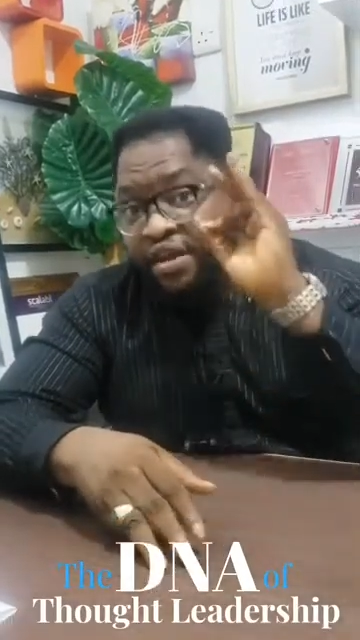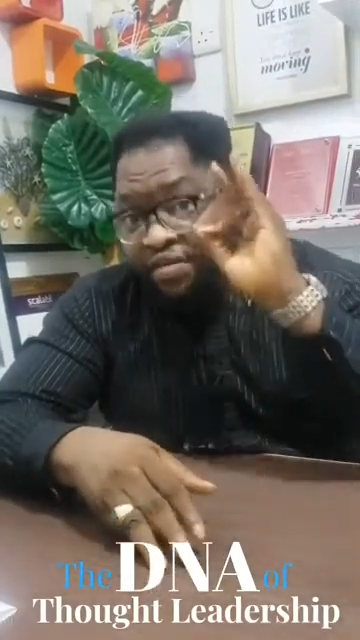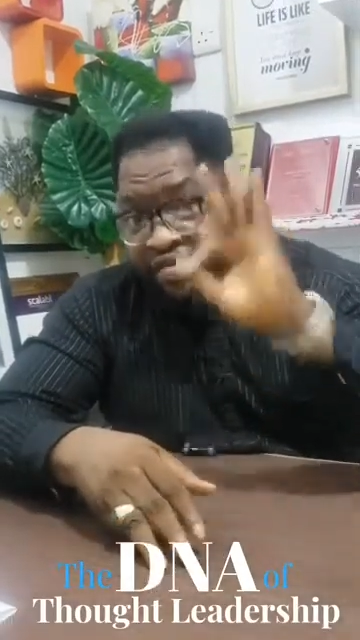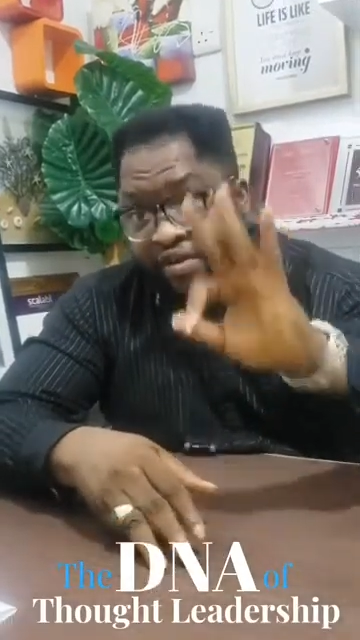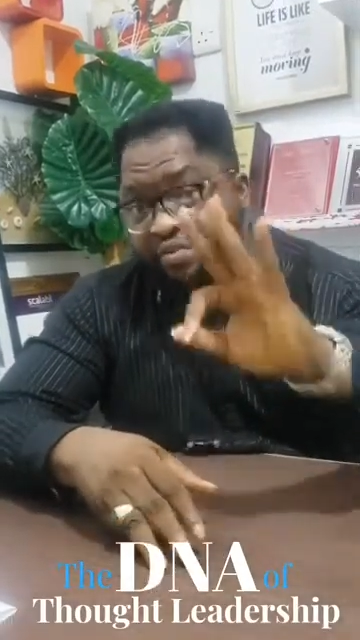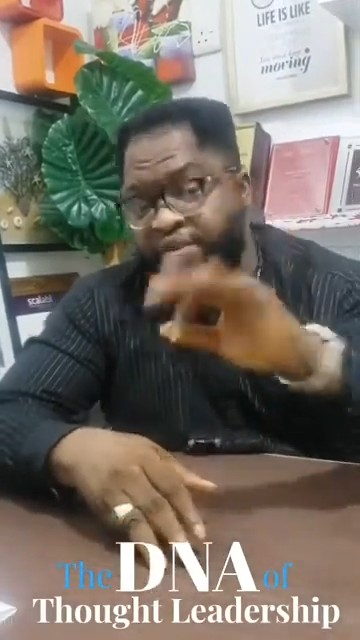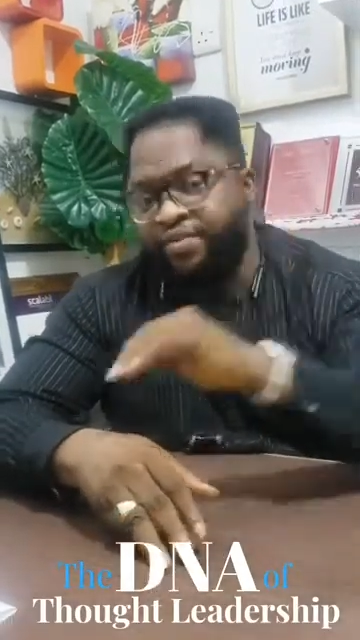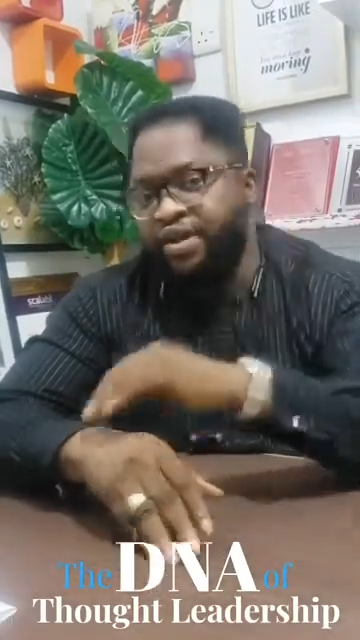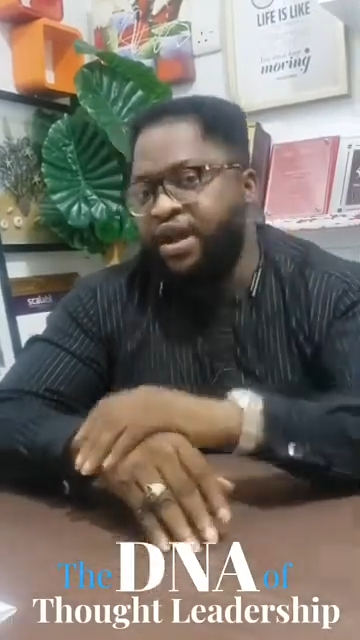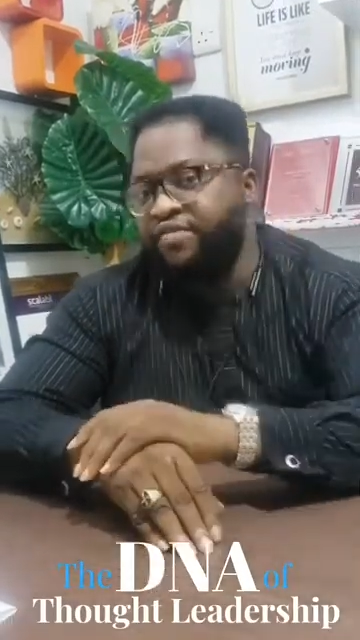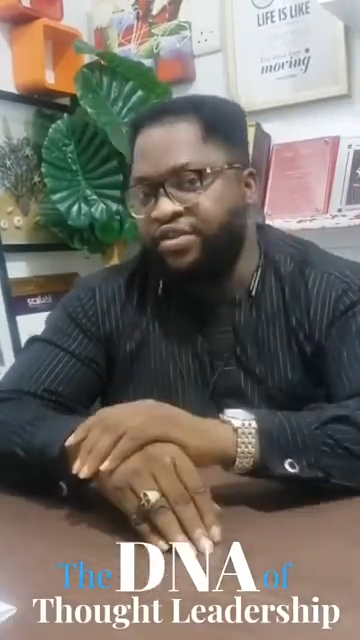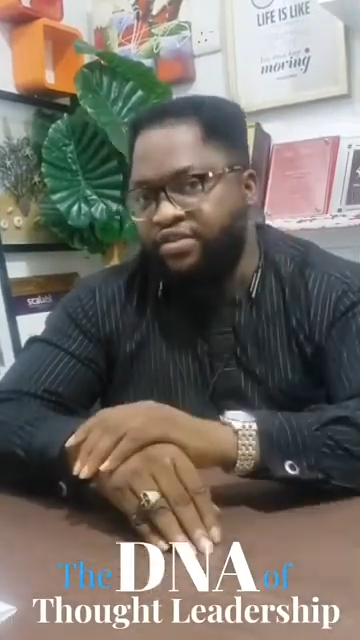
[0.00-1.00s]
three people
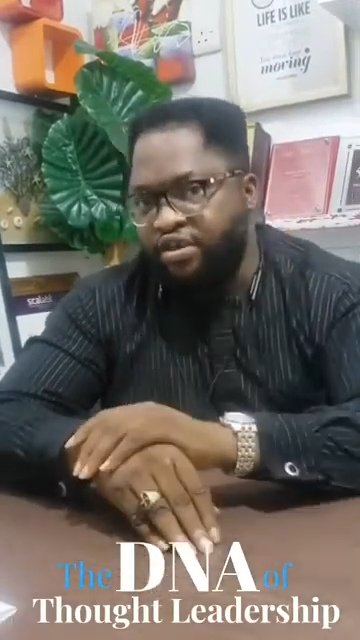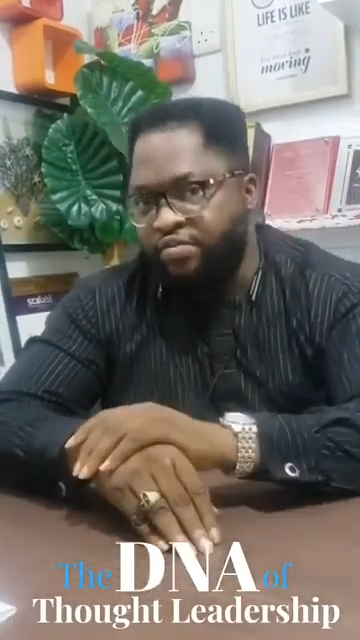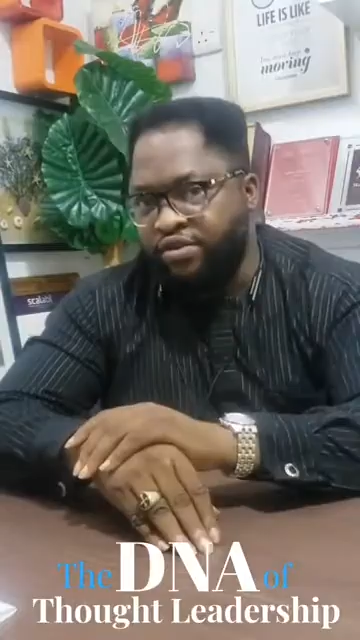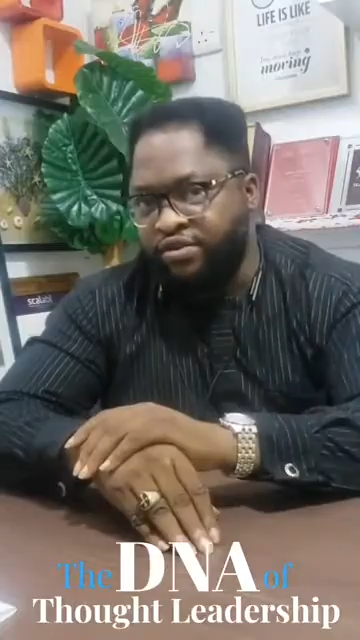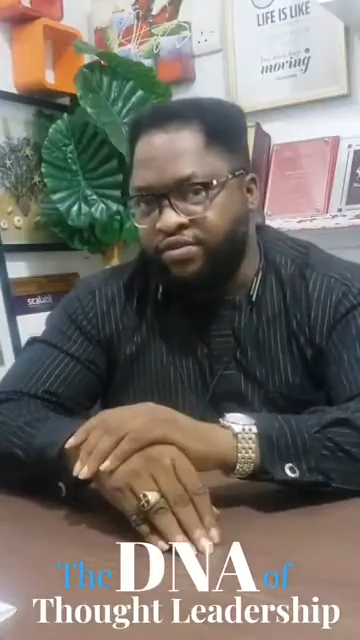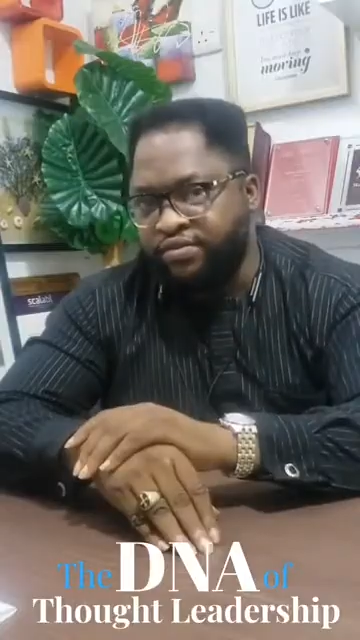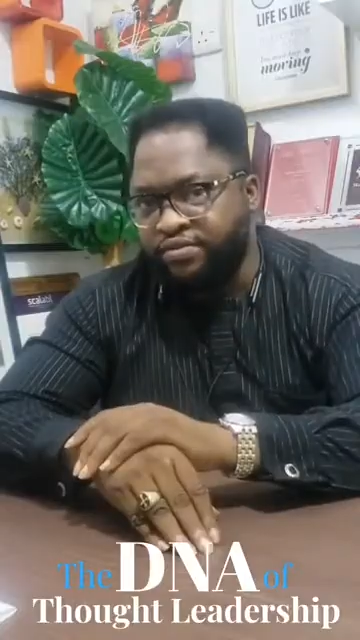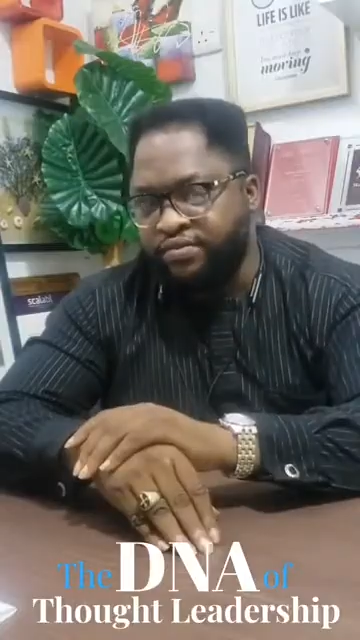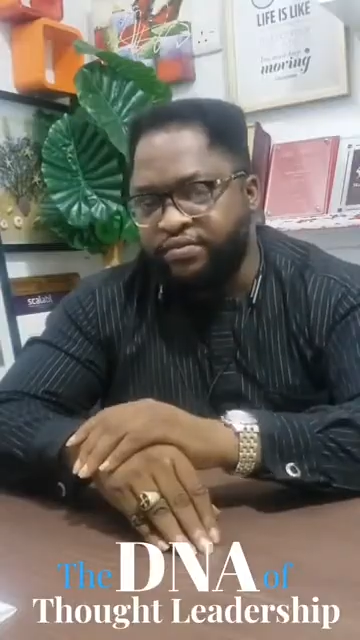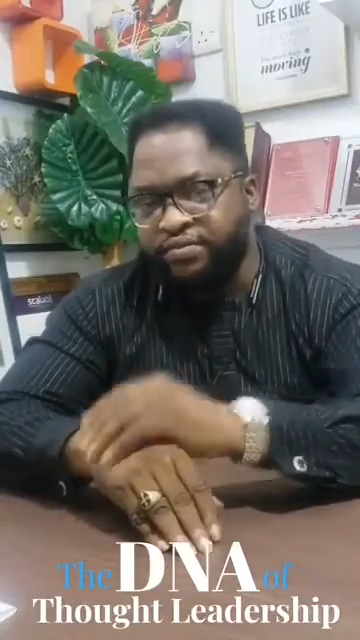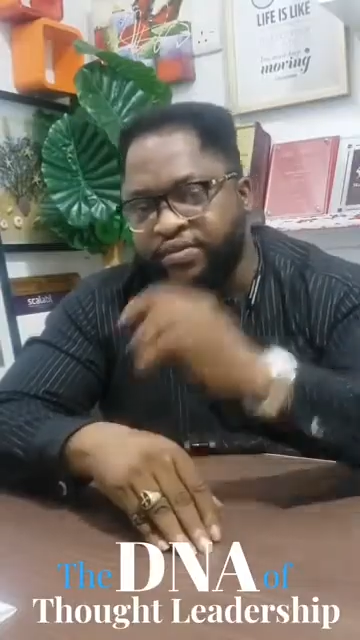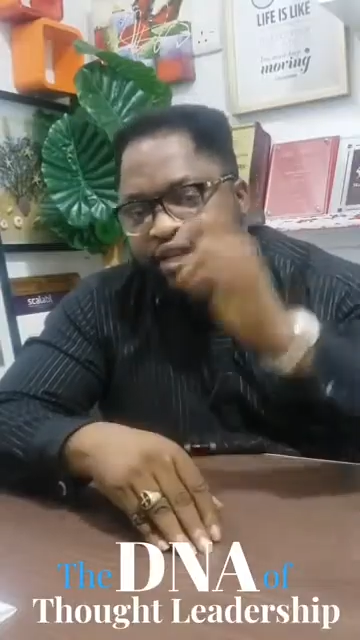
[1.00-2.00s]
have in common?
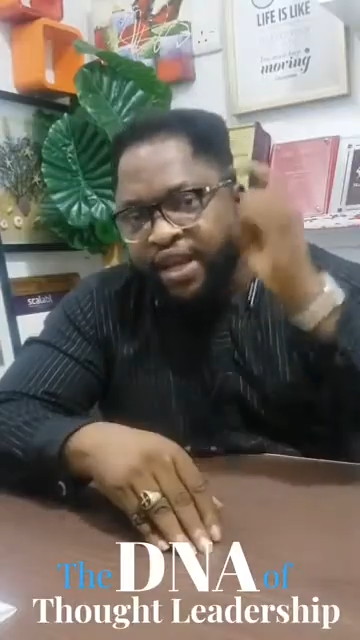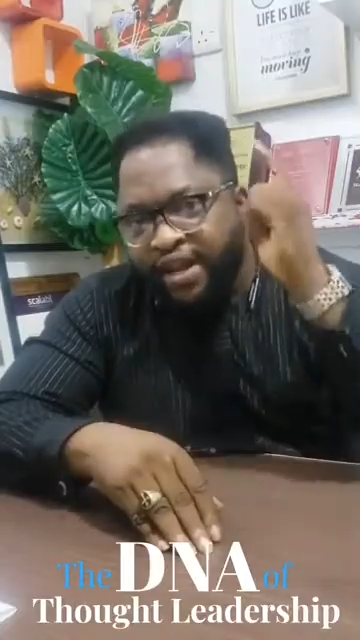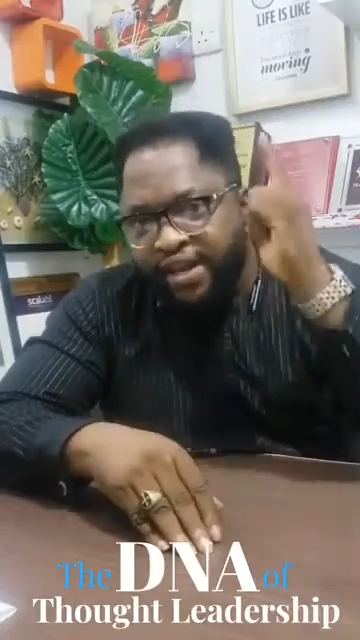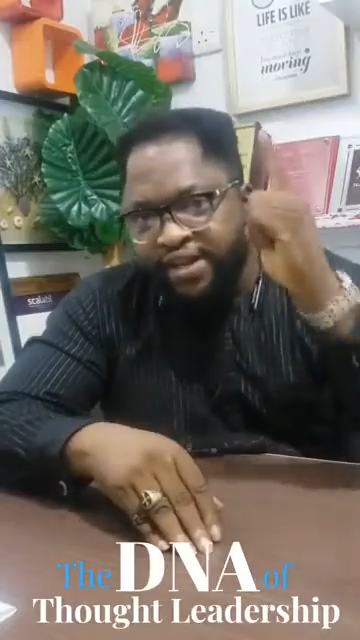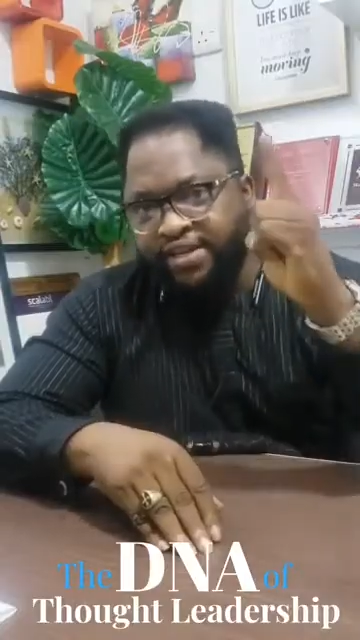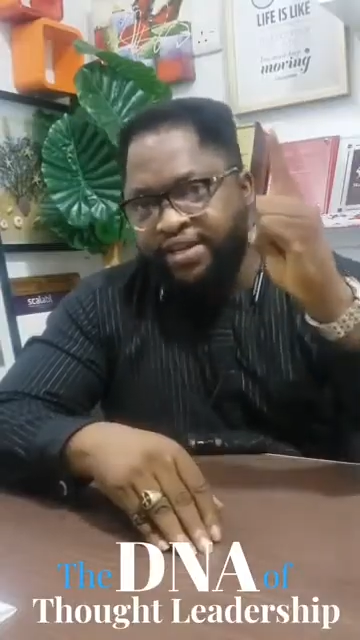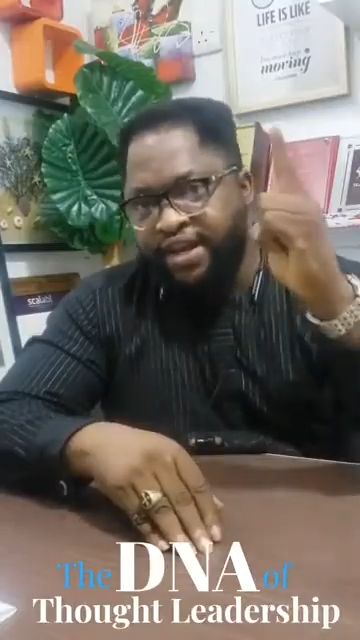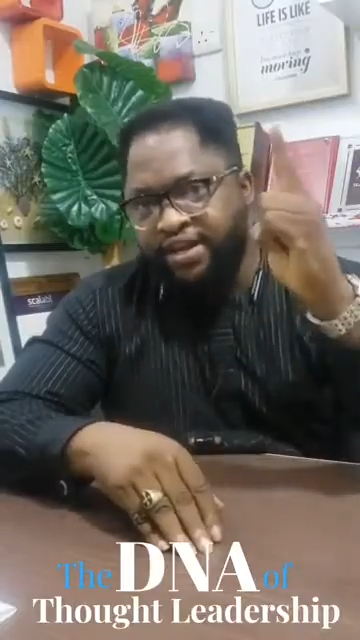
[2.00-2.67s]
Linda